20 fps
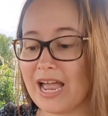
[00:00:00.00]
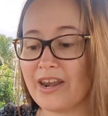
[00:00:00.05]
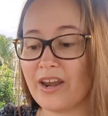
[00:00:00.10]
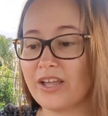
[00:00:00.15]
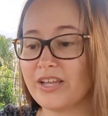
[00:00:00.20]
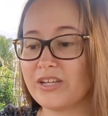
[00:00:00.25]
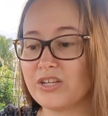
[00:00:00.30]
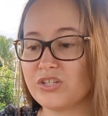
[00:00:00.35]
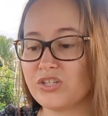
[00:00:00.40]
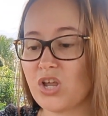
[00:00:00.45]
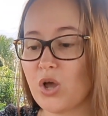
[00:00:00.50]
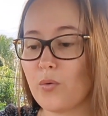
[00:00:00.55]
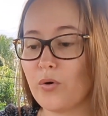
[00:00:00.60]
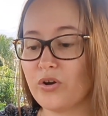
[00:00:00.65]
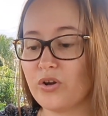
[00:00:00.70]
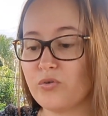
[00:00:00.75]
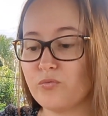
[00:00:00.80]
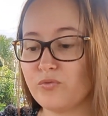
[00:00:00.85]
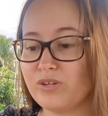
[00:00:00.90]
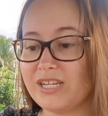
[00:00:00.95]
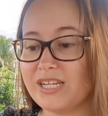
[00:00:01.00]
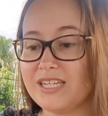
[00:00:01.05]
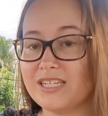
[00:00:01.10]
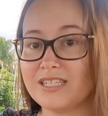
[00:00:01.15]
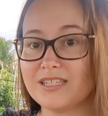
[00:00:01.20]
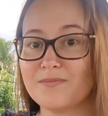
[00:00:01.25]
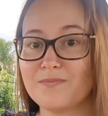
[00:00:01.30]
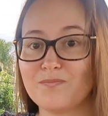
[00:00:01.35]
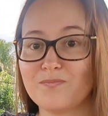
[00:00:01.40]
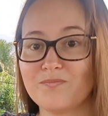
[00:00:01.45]
And I could go on and
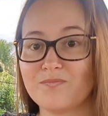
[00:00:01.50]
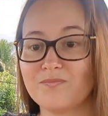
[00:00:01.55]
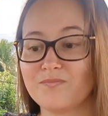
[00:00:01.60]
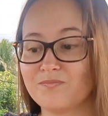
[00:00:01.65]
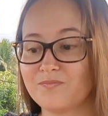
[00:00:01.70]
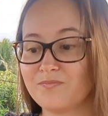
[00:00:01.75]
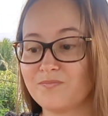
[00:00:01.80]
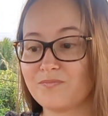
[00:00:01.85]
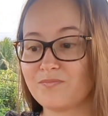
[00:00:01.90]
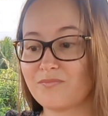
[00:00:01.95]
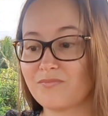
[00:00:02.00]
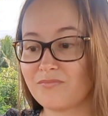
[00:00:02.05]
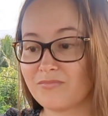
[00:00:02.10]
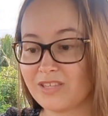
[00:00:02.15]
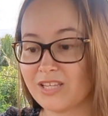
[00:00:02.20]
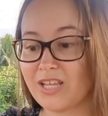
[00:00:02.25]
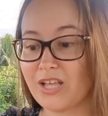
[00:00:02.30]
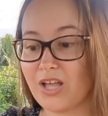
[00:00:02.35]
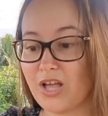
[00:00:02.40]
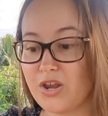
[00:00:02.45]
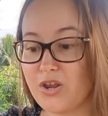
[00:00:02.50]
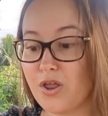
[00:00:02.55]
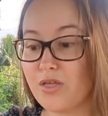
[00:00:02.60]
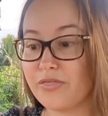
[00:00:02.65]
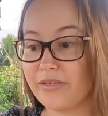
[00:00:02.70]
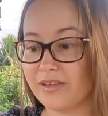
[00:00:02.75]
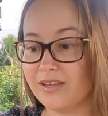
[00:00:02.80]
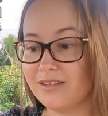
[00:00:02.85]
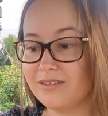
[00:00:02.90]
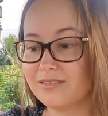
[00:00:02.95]
read
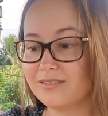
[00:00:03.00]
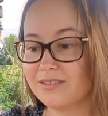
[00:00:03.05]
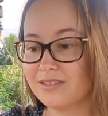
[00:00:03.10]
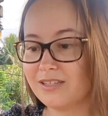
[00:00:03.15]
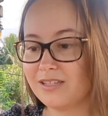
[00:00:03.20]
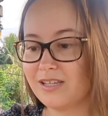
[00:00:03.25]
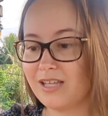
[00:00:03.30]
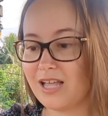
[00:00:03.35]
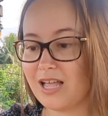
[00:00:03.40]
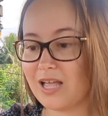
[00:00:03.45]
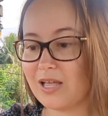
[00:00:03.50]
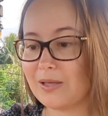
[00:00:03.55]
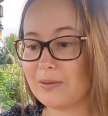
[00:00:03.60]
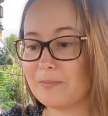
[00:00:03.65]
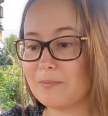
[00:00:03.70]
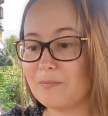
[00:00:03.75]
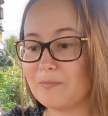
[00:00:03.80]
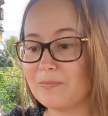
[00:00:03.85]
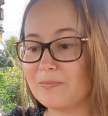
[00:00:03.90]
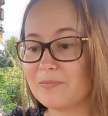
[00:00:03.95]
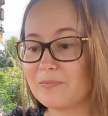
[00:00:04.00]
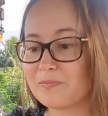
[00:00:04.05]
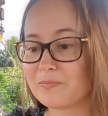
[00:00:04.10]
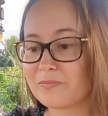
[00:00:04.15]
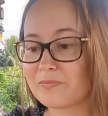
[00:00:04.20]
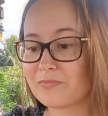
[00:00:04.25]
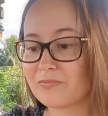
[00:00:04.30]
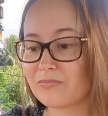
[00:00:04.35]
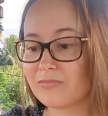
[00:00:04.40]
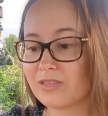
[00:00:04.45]
another um,
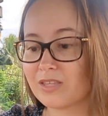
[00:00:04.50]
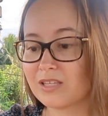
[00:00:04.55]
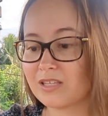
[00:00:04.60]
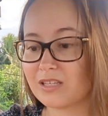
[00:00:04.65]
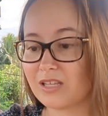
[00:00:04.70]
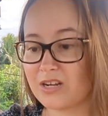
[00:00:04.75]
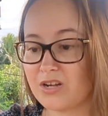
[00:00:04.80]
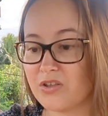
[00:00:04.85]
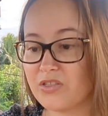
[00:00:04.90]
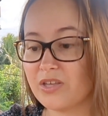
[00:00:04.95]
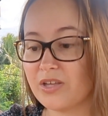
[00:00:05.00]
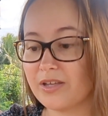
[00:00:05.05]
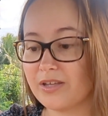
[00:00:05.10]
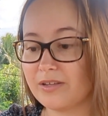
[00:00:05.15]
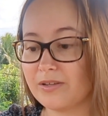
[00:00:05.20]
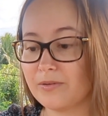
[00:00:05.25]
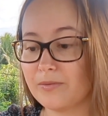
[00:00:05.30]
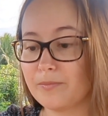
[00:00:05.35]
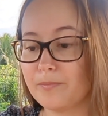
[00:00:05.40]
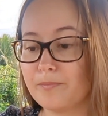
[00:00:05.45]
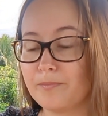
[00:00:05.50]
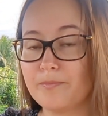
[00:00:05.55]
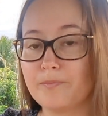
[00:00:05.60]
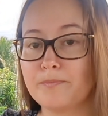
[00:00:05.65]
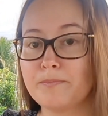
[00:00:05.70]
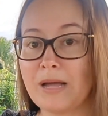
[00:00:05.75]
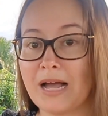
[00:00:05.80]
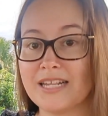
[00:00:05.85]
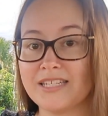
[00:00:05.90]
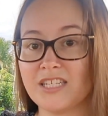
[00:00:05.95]
another
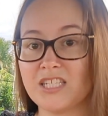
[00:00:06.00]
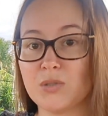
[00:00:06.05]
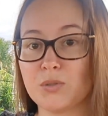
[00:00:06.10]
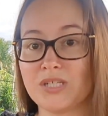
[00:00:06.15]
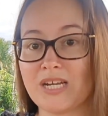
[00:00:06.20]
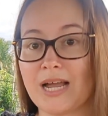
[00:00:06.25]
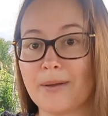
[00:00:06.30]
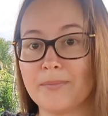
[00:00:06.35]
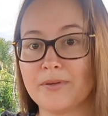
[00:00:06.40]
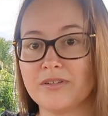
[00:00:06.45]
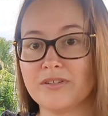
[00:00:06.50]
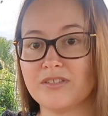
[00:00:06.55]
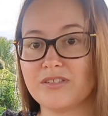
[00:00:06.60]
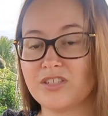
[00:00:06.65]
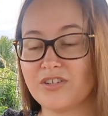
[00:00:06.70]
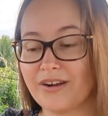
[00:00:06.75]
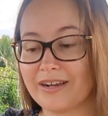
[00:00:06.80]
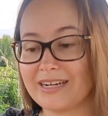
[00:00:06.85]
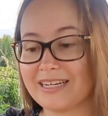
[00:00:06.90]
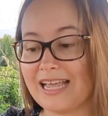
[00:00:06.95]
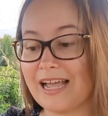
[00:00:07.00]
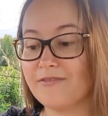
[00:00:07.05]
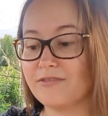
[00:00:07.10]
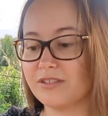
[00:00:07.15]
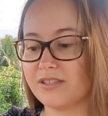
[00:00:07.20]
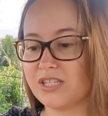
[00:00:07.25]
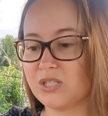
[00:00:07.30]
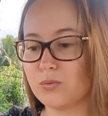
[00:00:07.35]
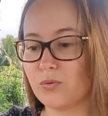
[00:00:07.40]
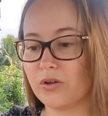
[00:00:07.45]
passage which happens directly
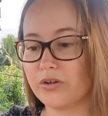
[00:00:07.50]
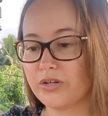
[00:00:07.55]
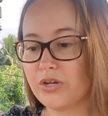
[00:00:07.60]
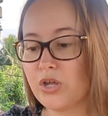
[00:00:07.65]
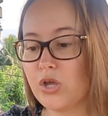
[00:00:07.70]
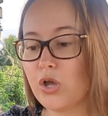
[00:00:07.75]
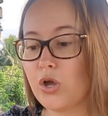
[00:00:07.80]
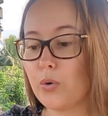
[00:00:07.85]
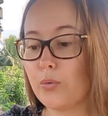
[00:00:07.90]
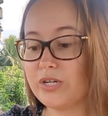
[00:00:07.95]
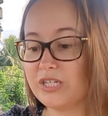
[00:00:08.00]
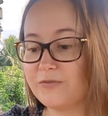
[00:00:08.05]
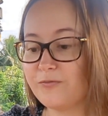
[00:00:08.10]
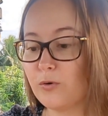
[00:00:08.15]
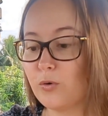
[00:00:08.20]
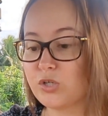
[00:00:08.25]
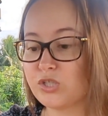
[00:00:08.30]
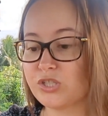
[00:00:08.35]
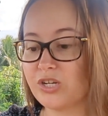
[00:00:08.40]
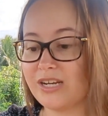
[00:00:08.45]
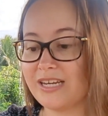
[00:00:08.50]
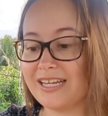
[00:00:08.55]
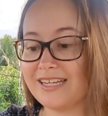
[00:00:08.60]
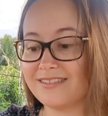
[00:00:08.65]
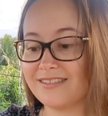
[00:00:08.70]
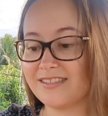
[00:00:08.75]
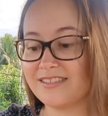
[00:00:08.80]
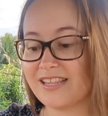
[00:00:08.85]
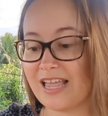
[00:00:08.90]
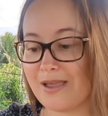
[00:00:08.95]
after this one, which fortunately
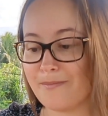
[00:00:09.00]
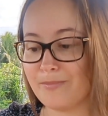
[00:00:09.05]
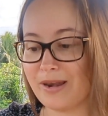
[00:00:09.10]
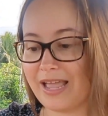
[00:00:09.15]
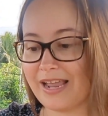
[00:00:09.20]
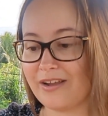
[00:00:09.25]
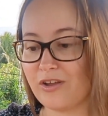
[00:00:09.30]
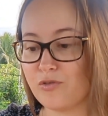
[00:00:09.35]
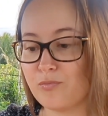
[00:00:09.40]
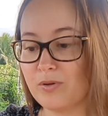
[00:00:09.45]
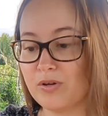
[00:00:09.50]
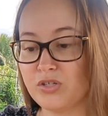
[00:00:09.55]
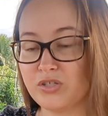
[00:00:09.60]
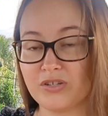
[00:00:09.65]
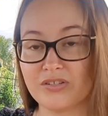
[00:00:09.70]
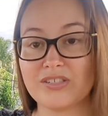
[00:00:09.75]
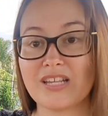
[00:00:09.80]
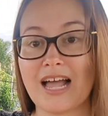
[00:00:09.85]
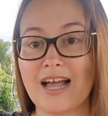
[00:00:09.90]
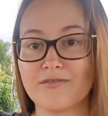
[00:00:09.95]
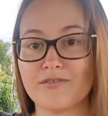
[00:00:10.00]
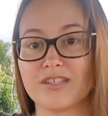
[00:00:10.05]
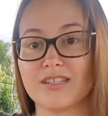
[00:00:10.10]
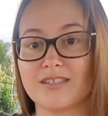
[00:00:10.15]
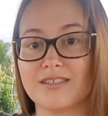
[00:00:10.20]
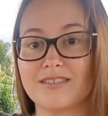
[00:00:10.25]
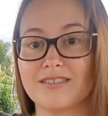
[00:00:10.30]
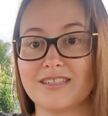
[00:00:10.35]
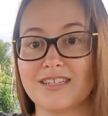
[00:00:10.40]
is the same length but does have a